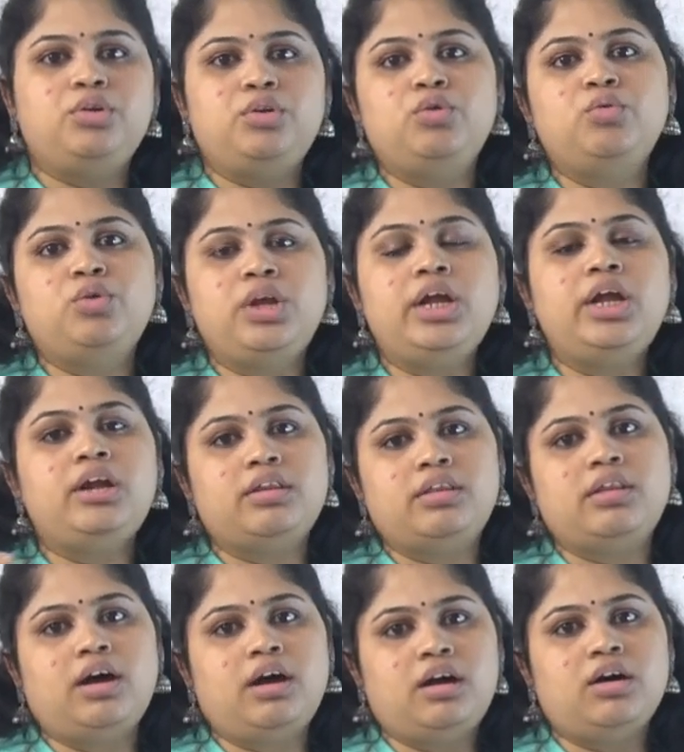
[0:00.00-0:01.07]
you
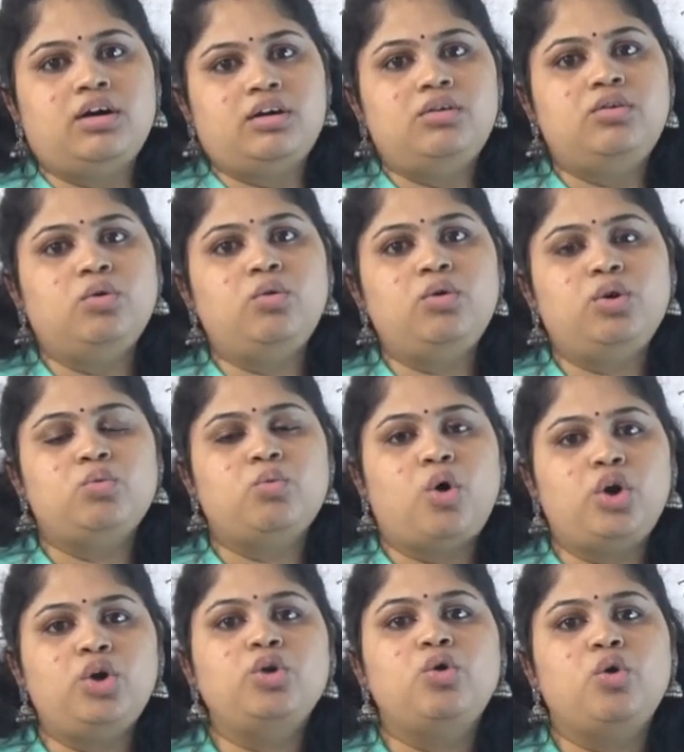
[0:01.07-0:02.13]
need the you
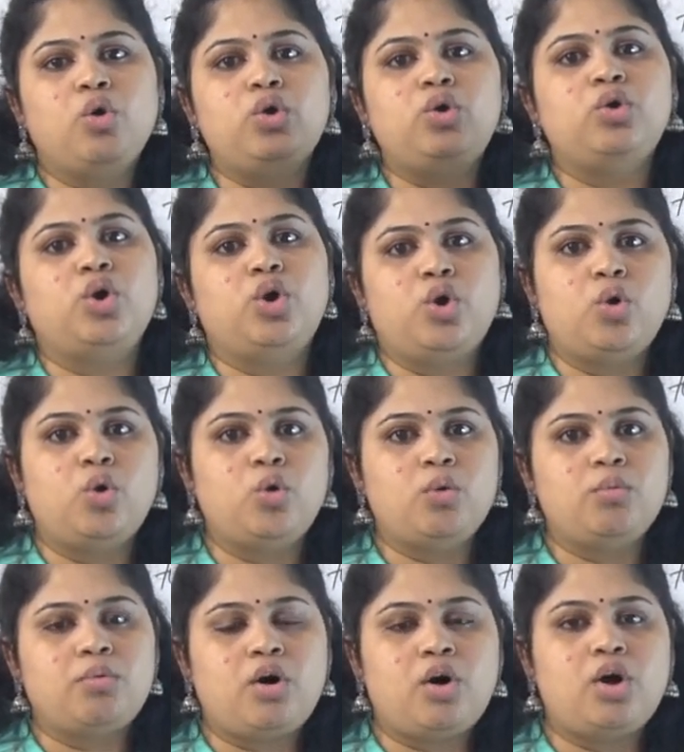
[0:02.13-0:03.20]
want to go to your
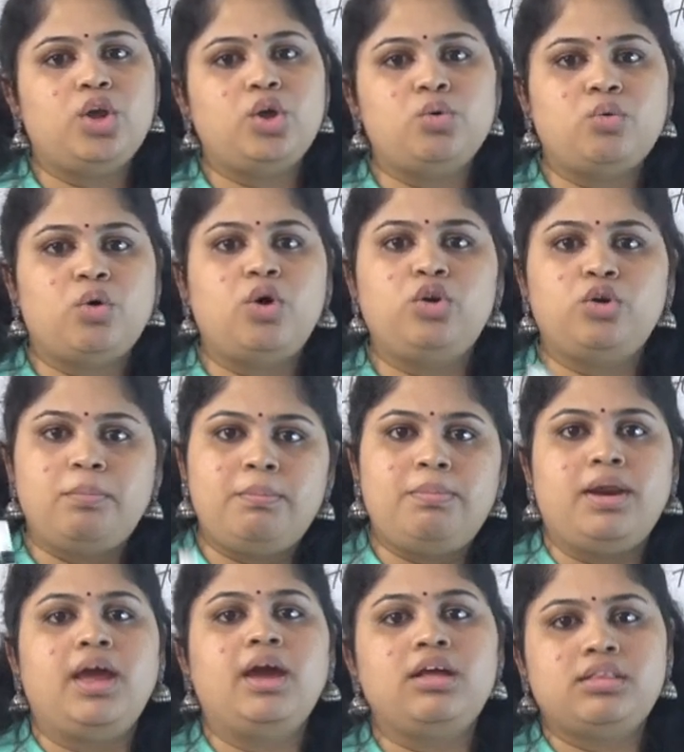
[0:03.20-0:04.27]
home or you want to
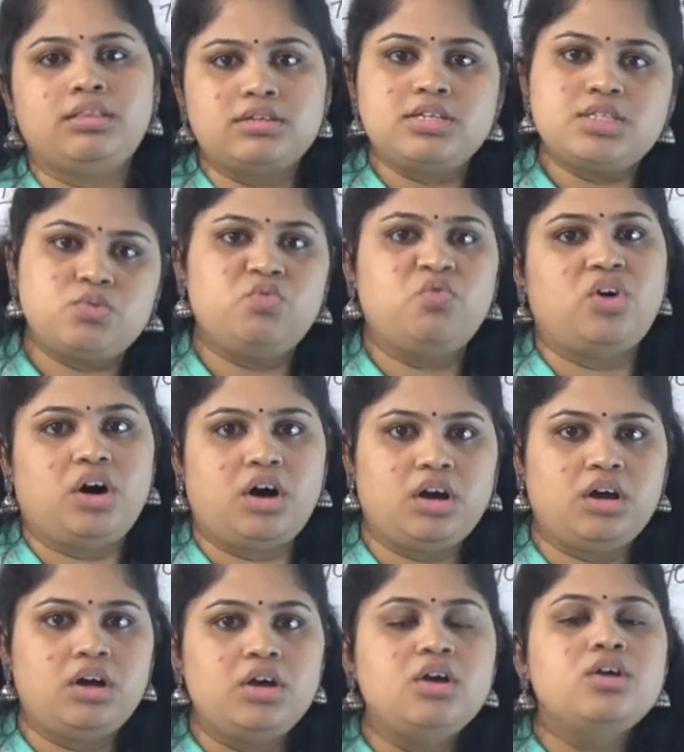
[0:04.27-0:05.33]
break this
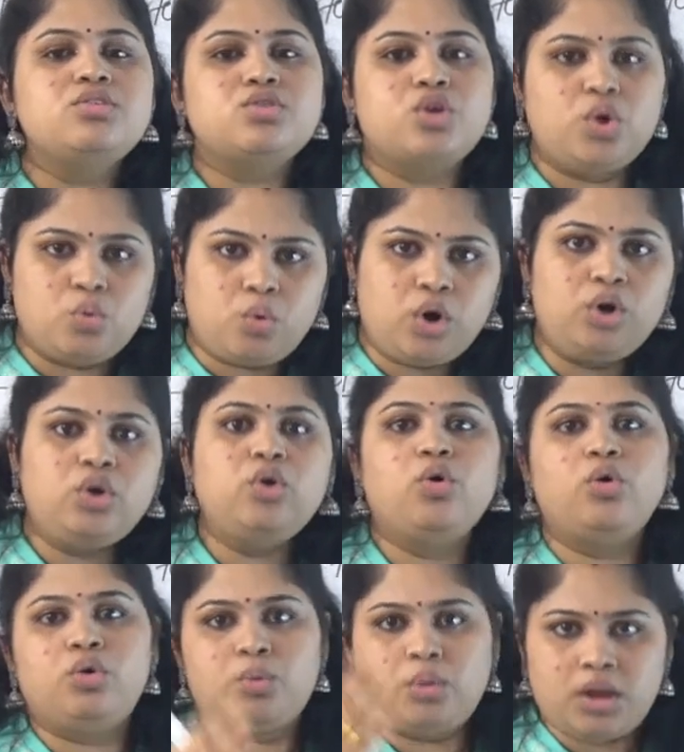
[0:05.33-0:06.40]
work, so you want to
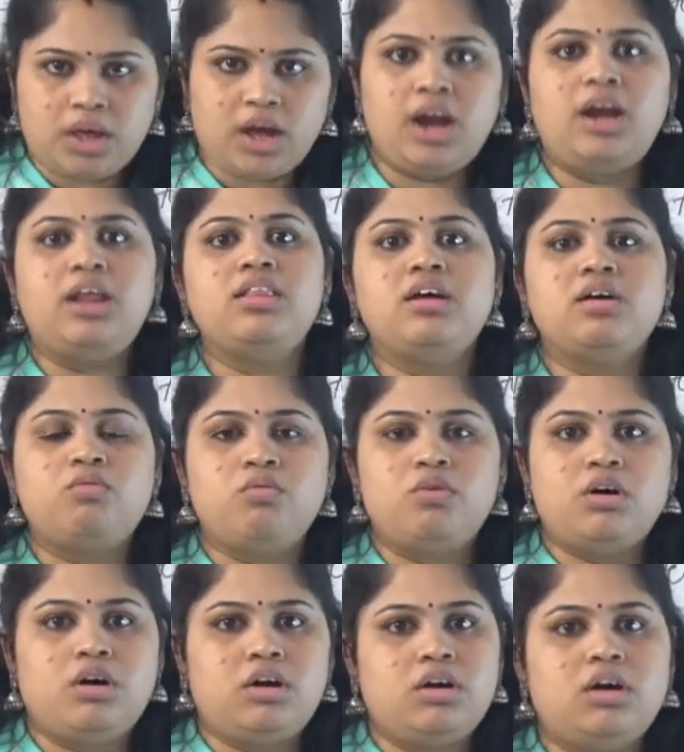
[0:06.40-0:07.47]
go to another
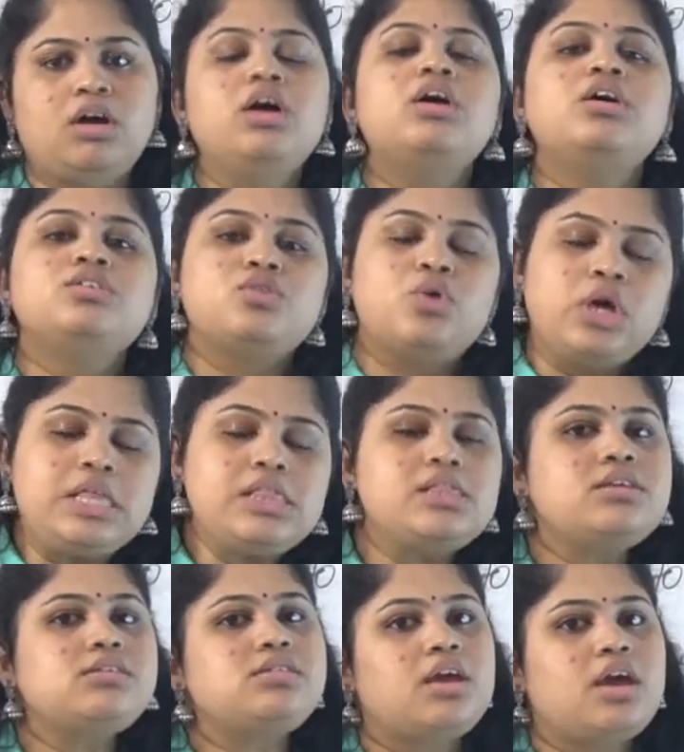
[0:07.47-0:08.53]
work. So in
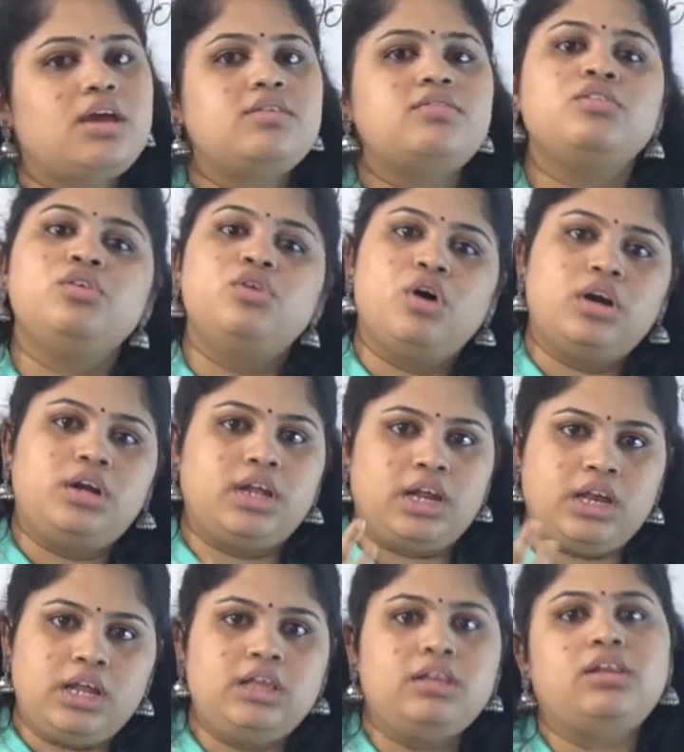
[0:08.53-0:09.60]
this case you are
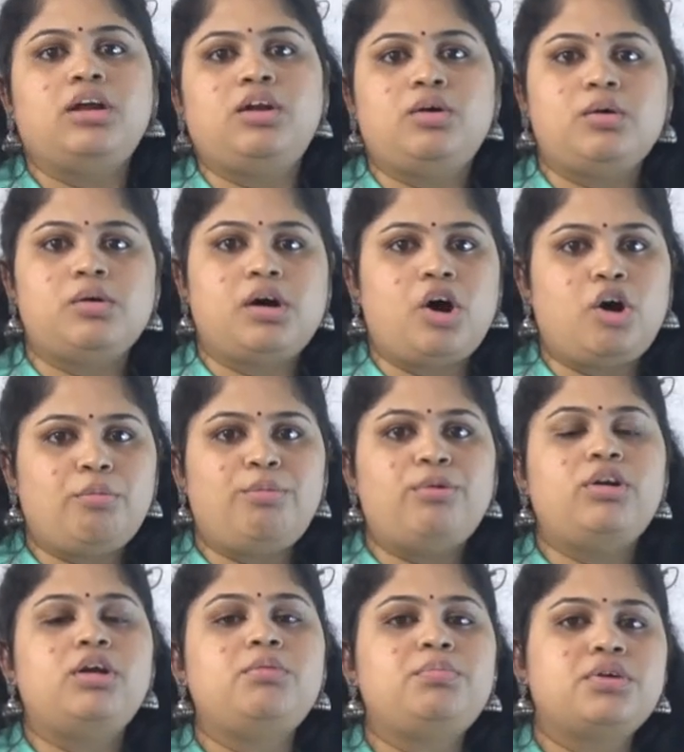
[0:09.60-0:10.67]
telling that
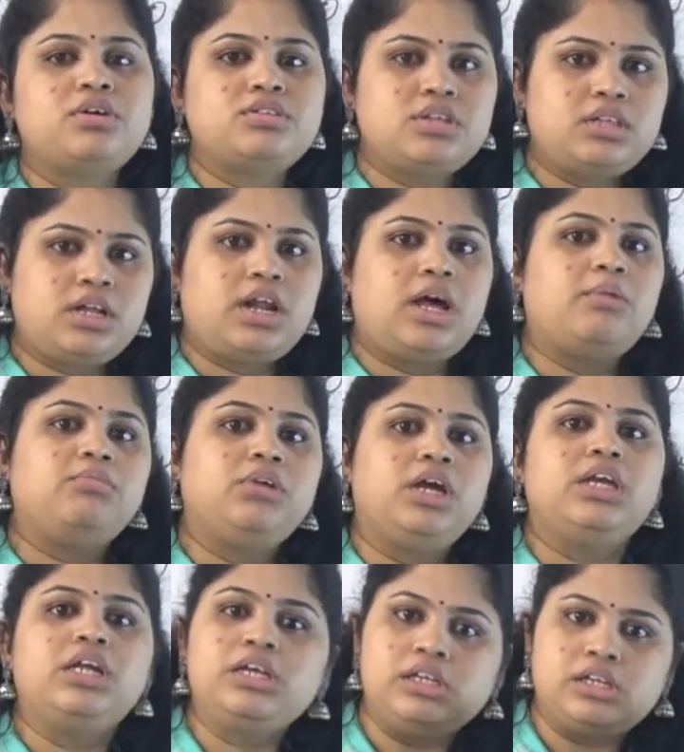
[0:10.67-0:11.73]
opponent person that I'm
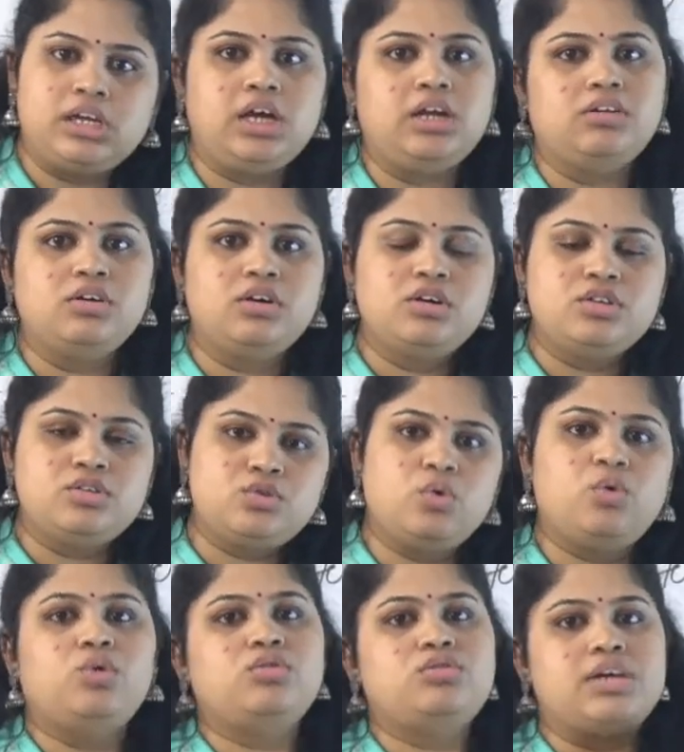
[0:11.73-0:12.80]
getting late,
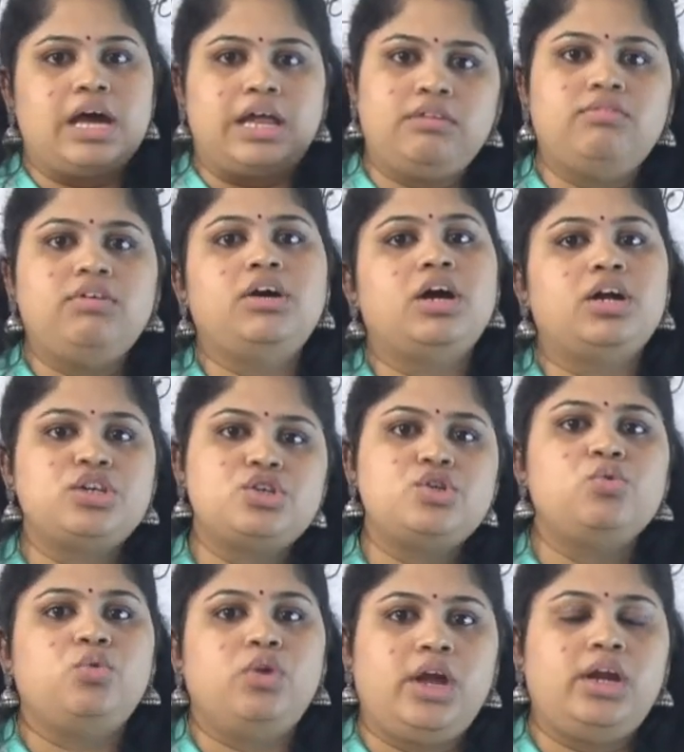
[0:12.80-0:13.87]
so shall we
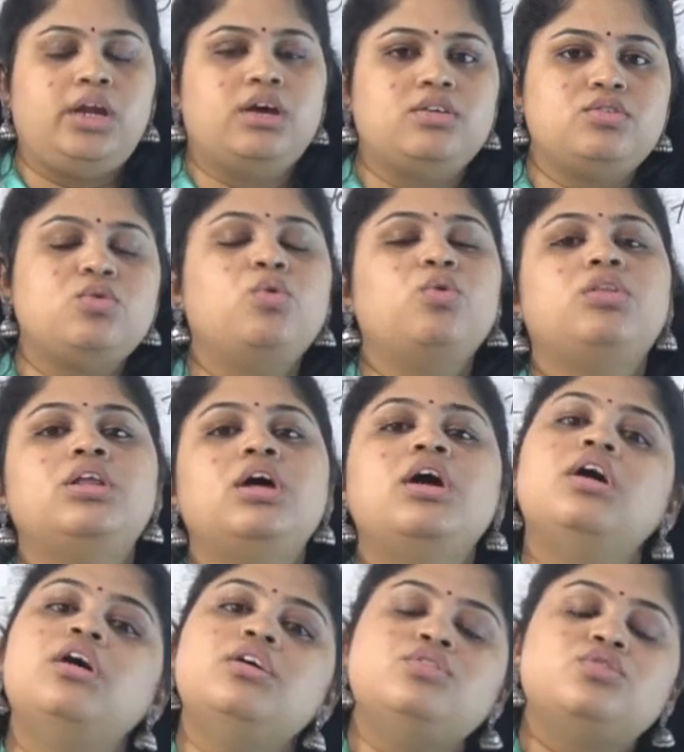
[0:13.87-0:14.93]
continue later? So
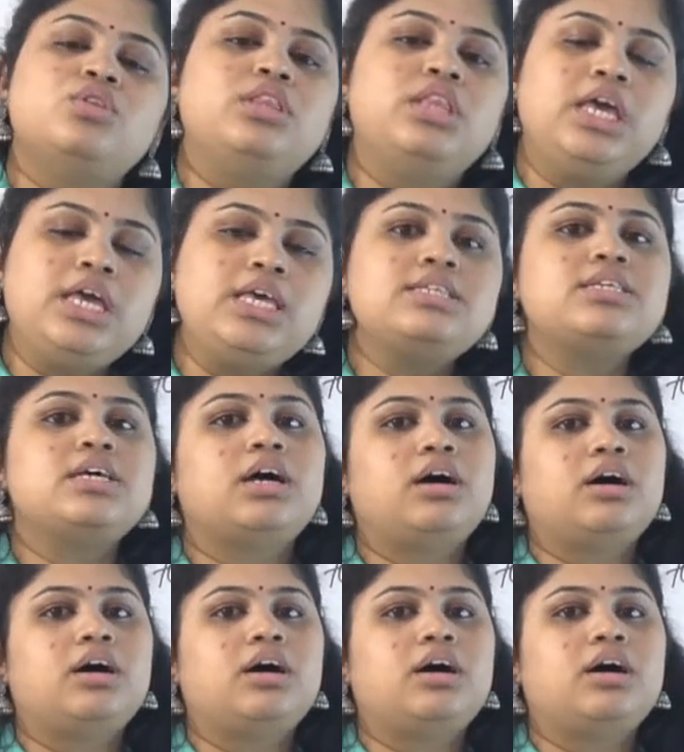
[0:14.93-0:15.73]
these